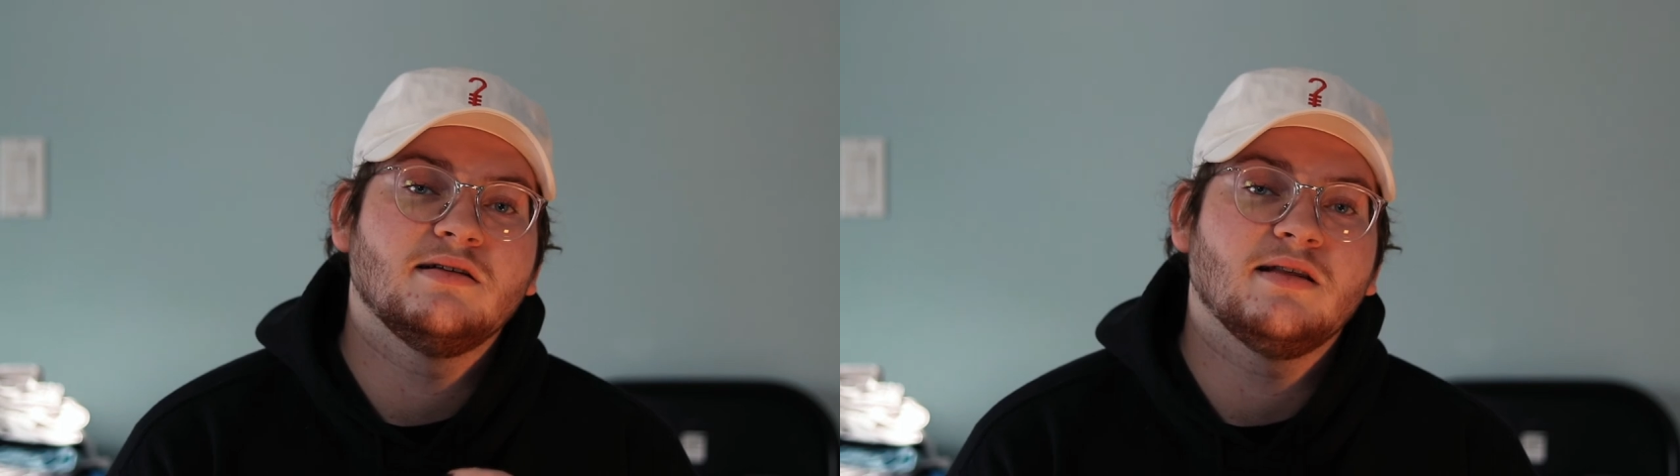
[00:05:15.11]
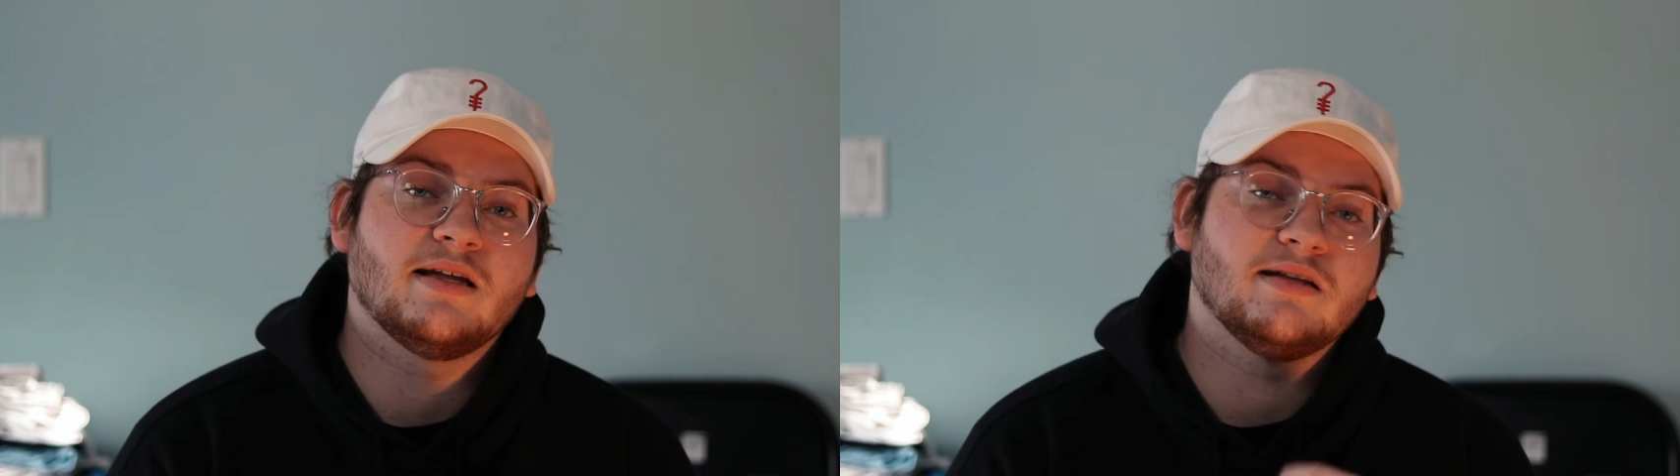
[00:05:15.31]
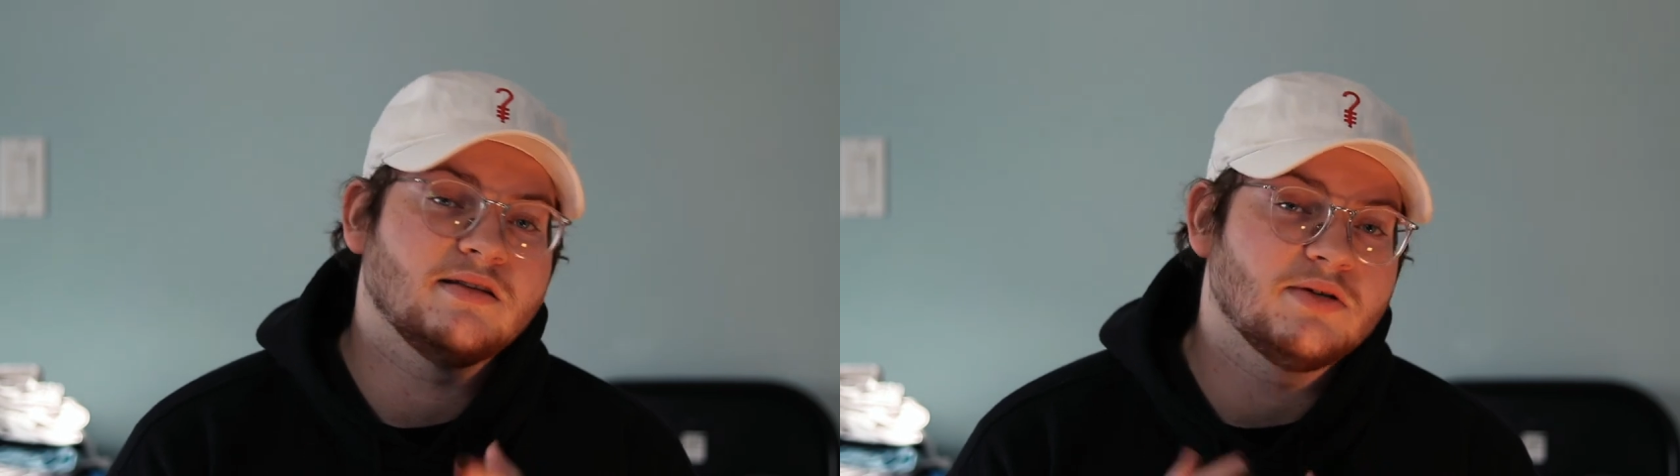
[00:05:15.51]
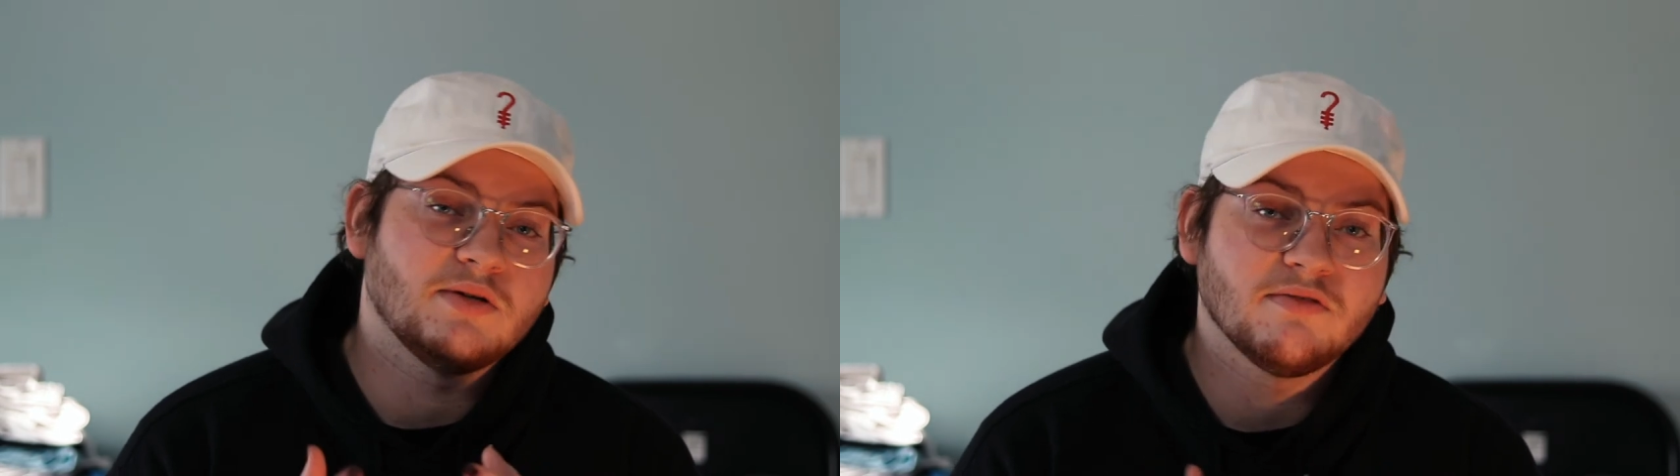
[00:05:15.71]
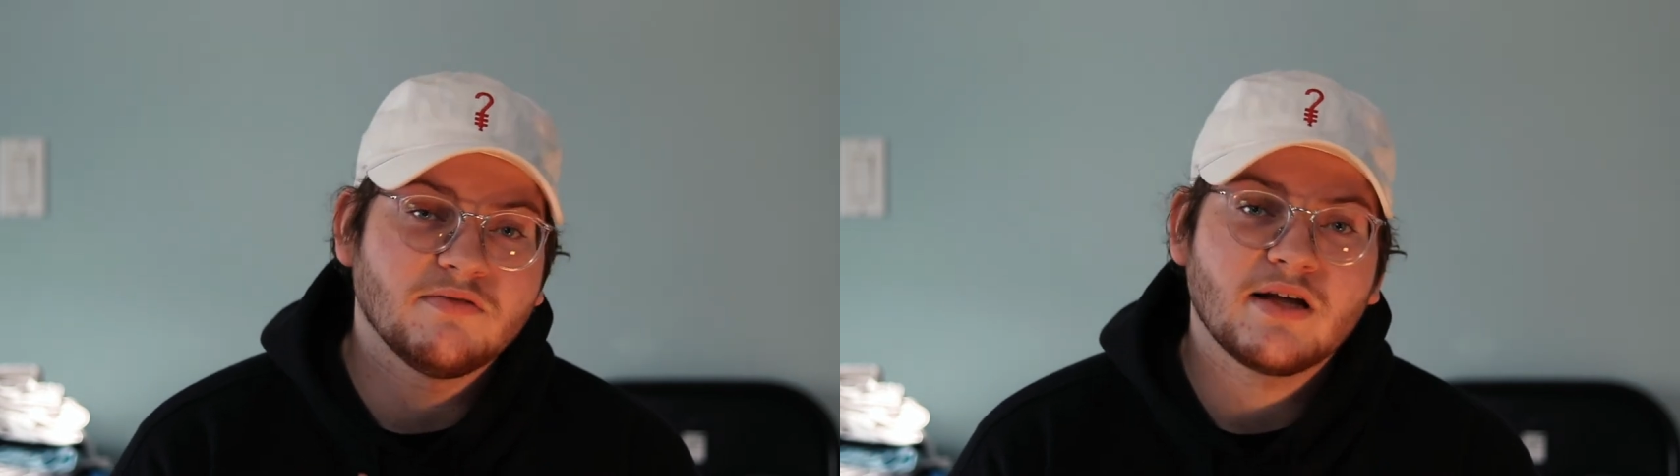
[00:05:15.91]
like, little
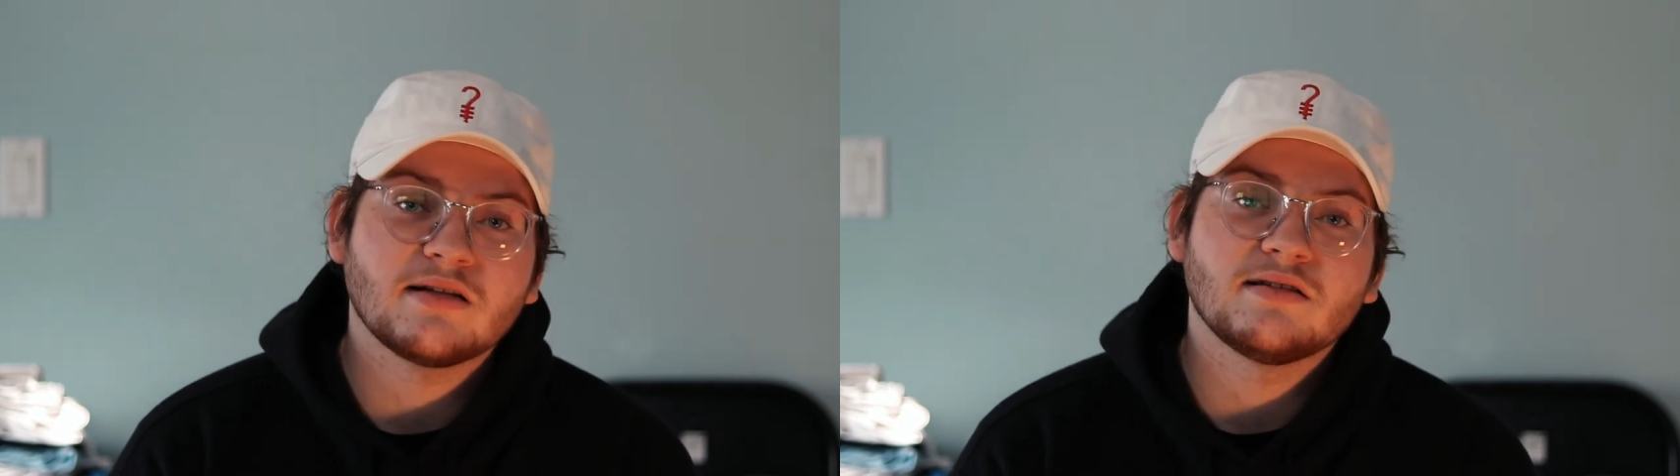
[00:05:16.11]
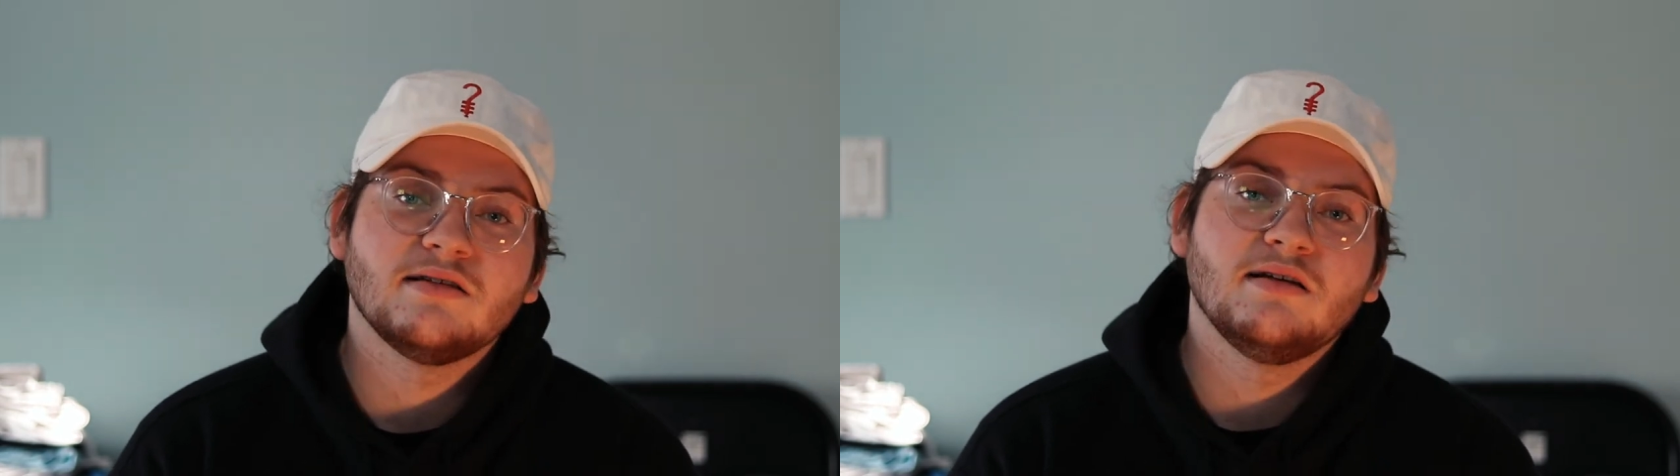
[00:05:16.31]
effect,